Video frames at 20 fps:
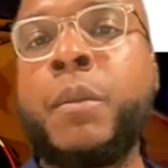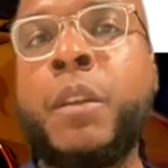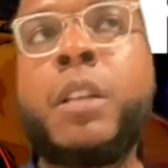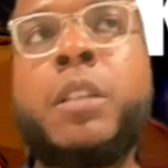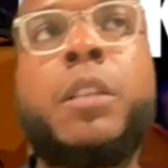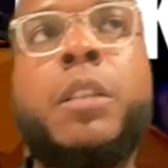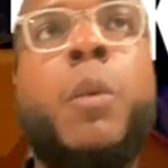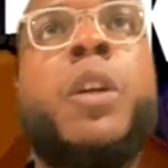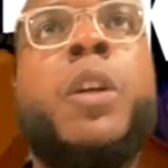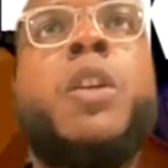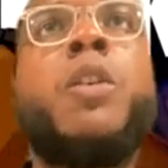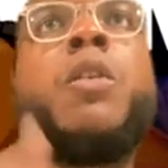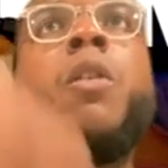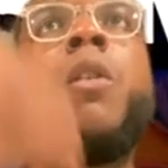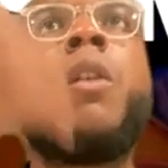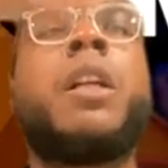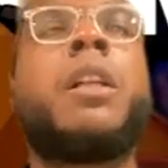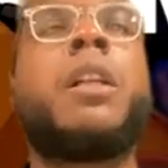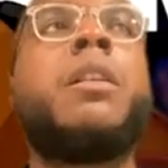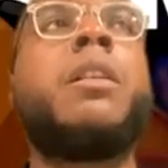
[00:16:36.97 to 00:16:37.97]
So when you're
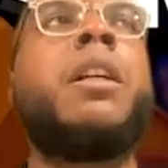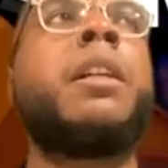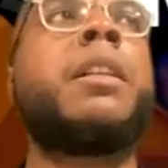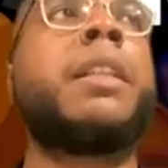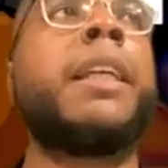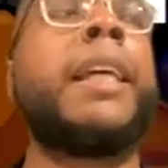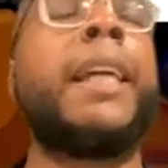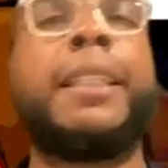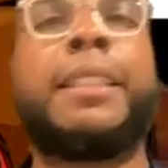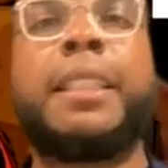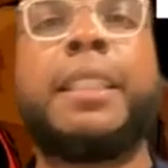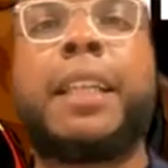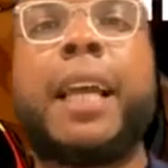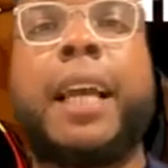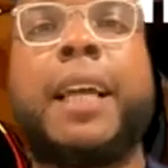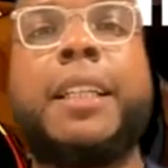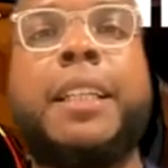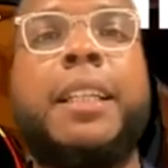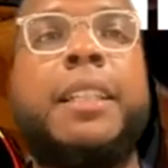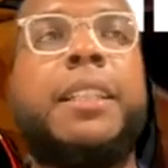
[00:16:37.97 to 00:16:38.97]
going to do your thing, just
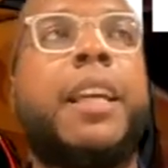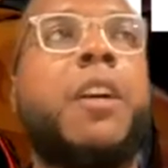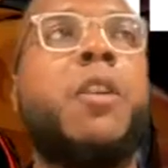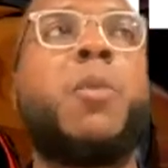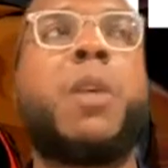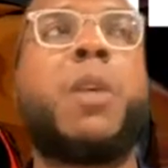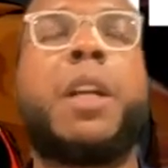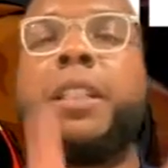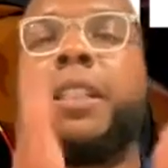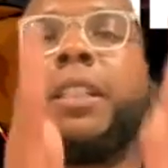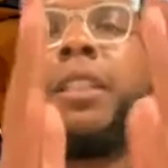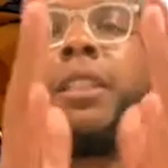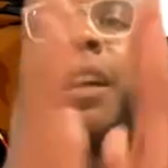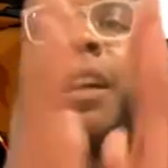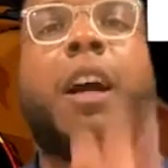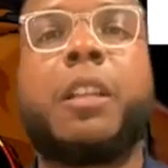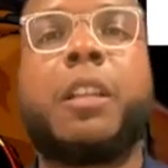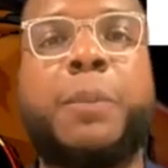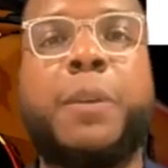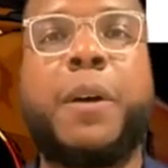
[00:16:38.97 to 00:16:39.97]
like a DJ who want to just
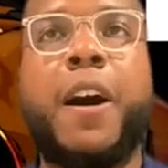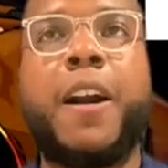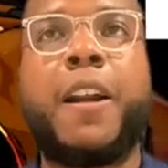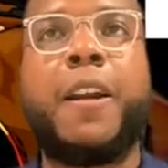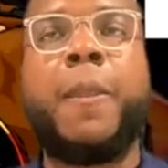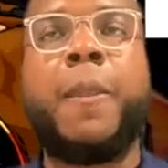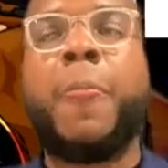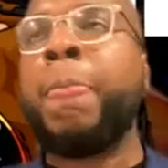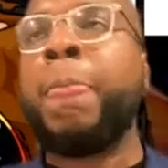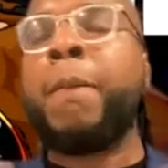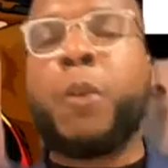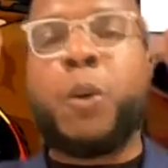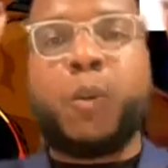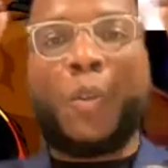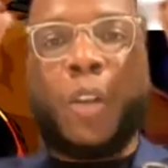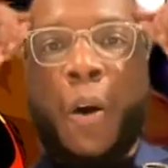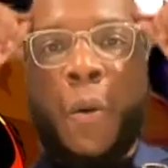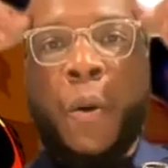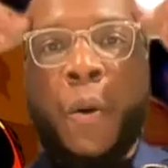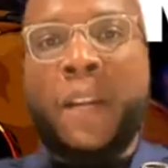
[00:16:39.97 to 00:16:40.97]
start the party, who
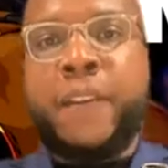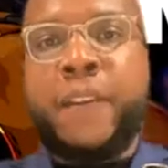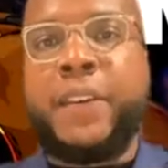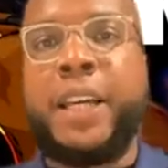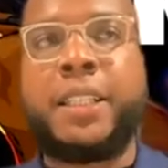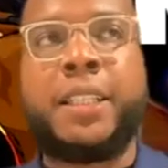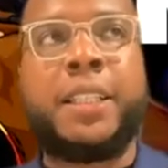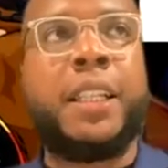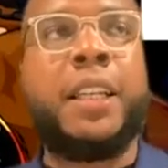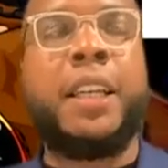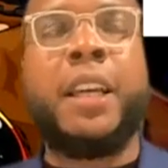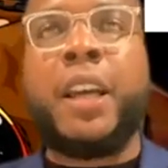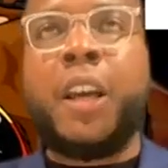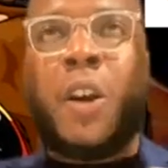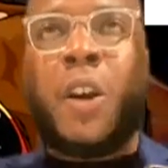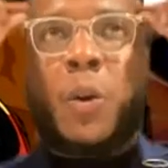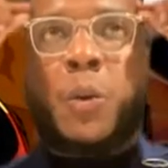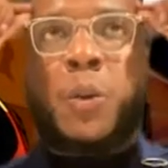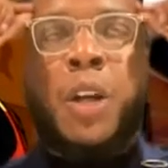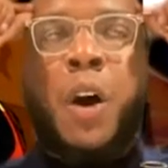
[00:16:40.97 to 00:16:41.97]
don't want a vision,
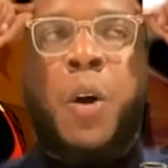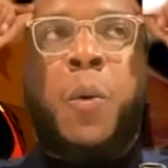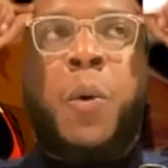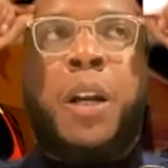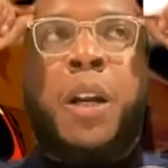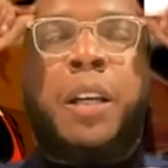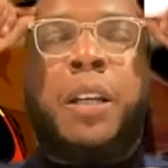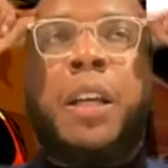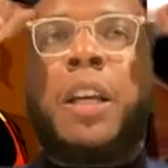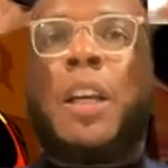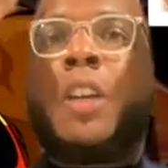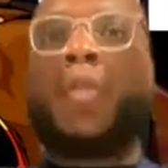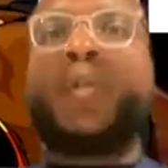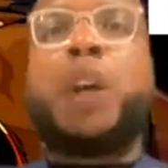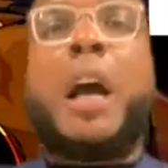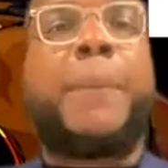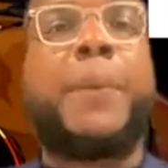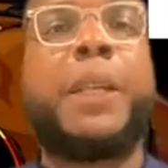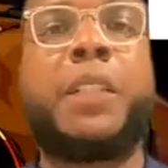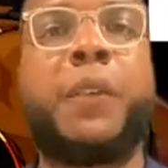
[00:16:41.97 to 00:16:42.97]
who don't want to
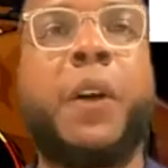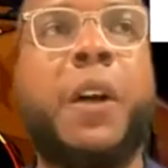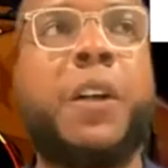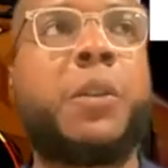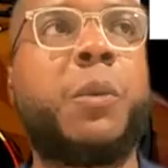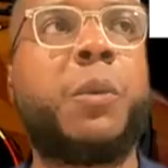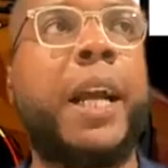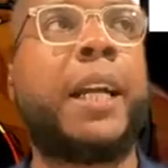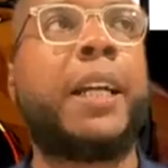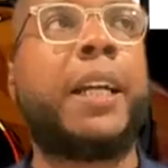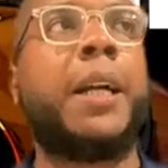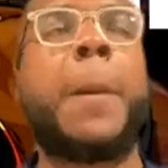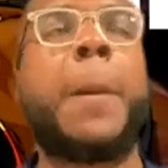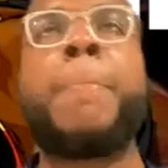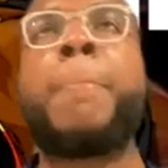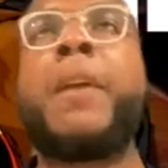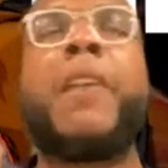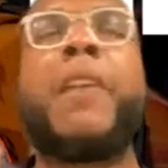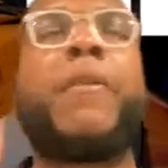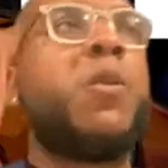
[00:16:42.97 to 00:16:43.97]
drop his first record,
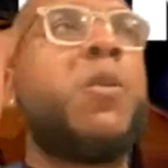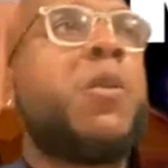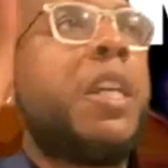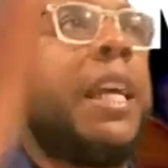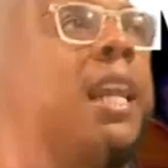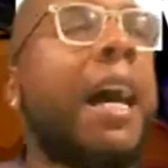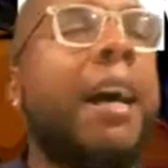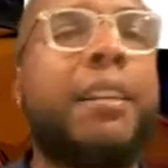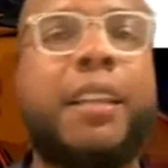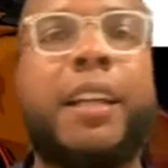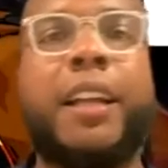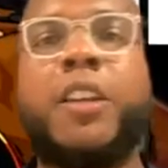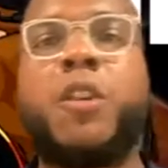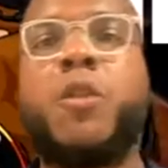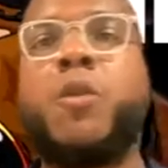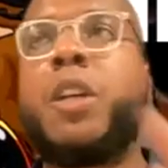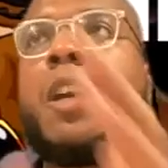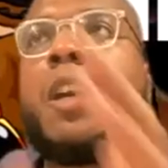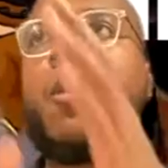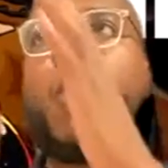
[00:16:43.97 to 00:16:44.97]
if you get out there and
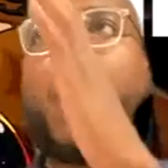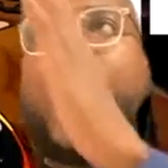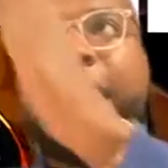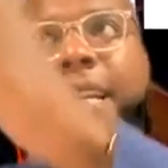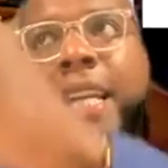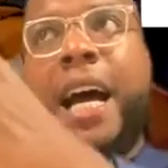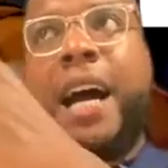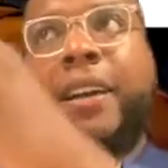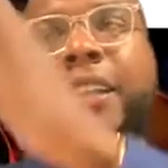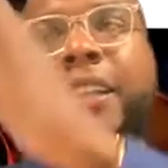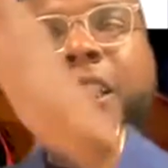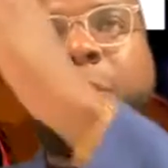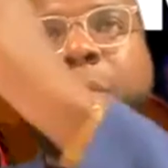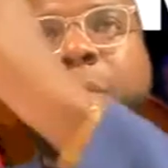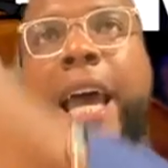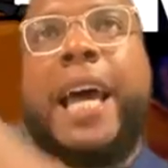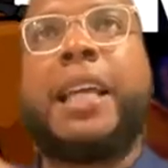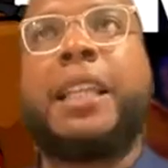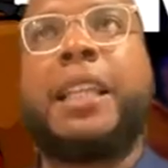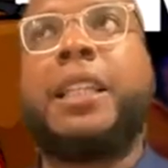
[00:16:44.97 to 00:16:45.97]
you get way down this
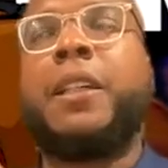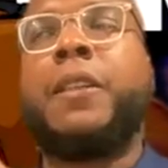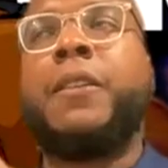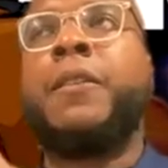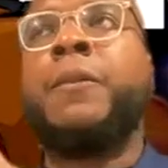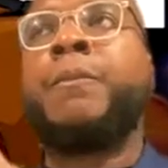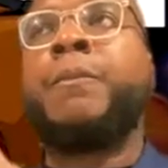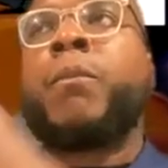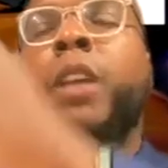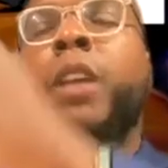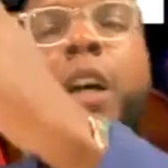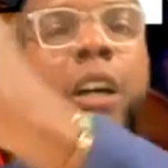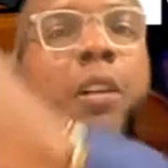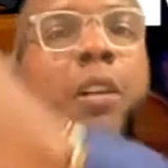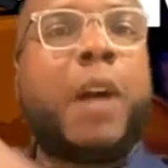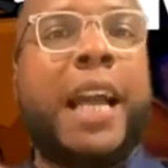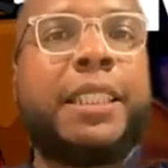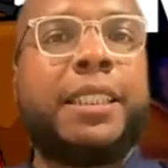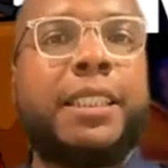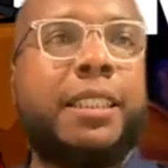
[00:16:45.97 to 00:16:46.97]
path of
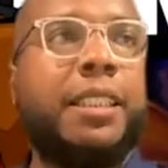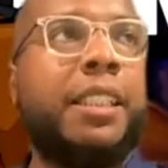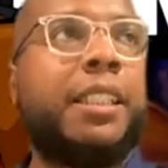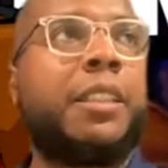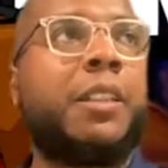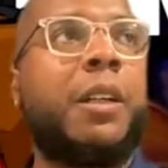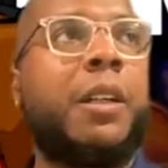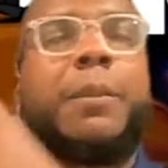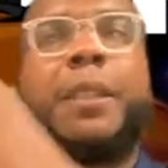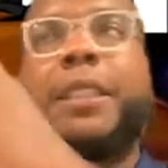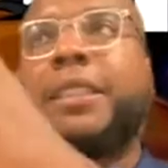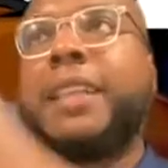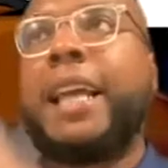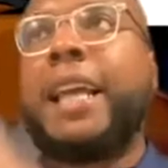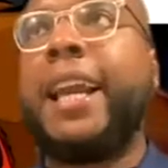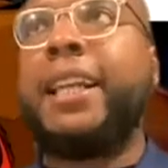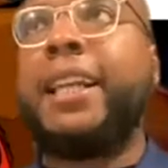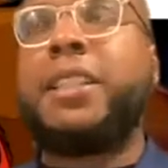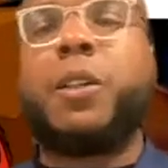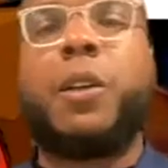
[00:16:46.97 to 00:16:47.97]
unrighteousness or
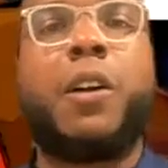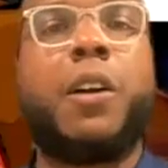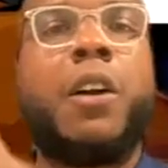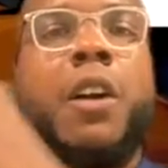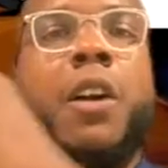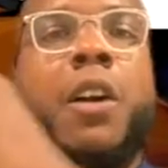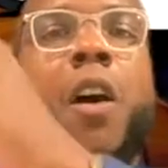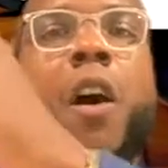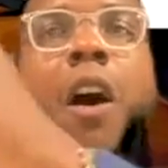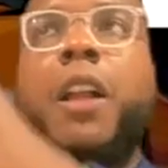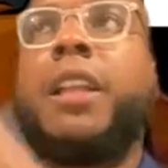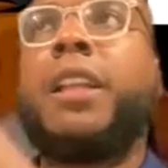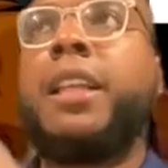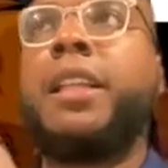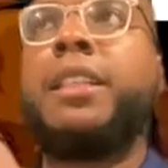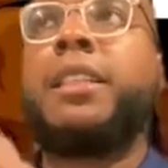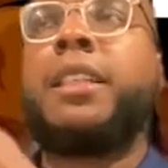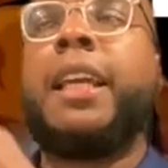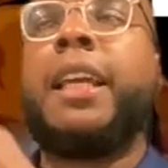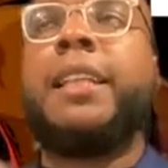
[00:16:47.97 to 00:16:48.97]
mistakes or all of
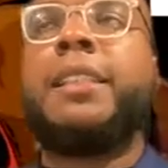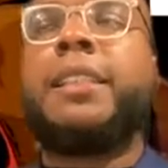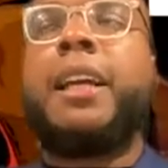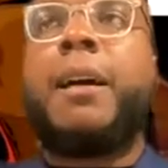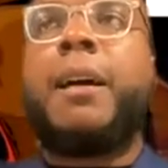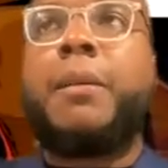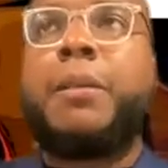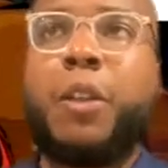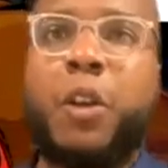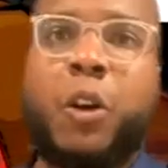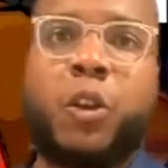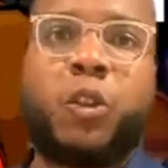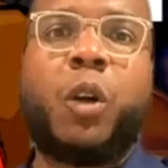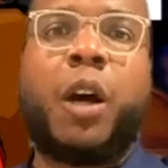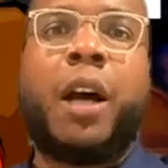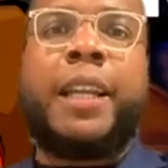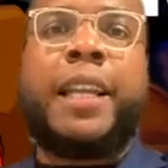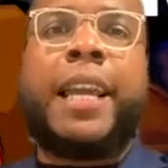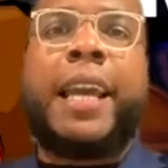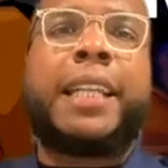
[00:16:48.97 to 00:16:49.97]
these things that are, you know,
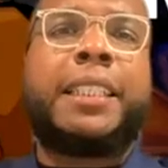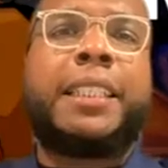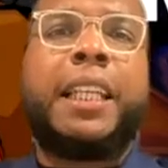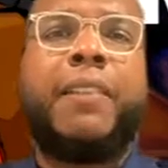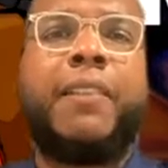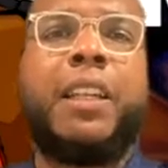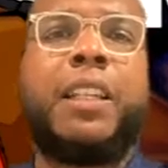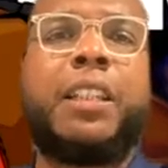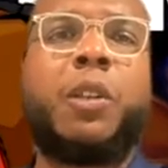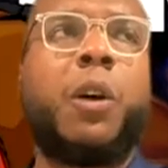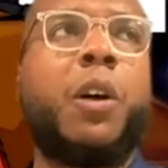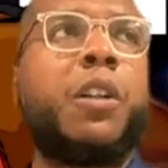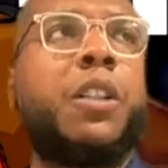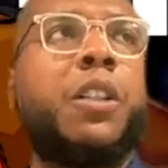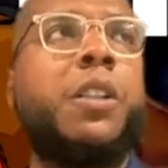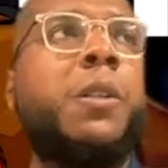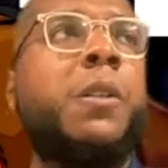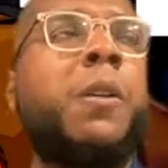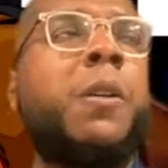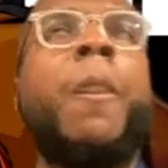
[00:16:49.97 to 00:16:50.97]
drawing negativity
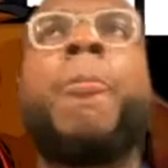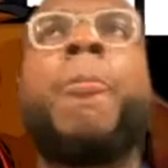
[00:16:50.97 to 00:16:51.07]
towards you,